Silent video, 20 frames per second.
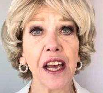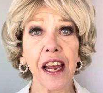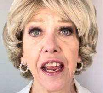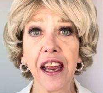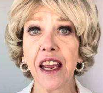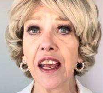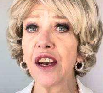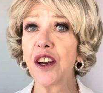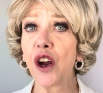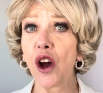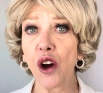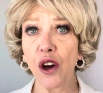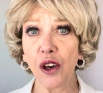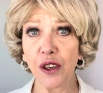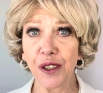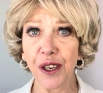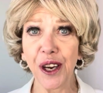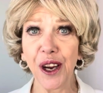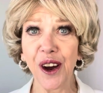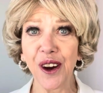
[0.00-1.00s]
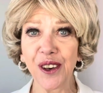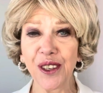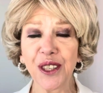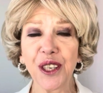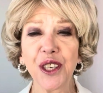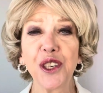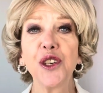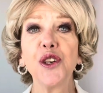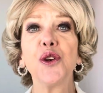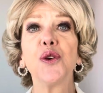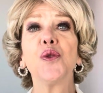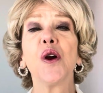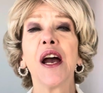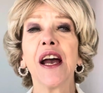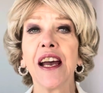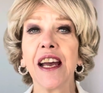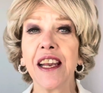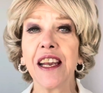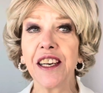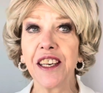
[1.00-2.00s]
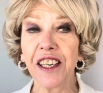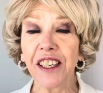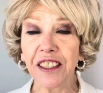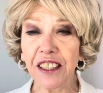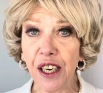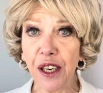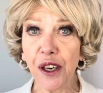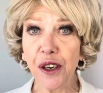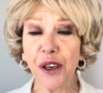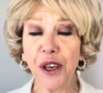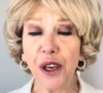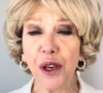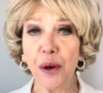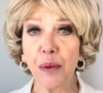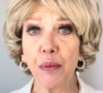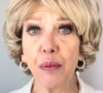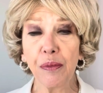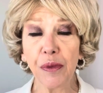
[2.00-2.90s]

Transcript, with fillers: and all y'all to declutter your,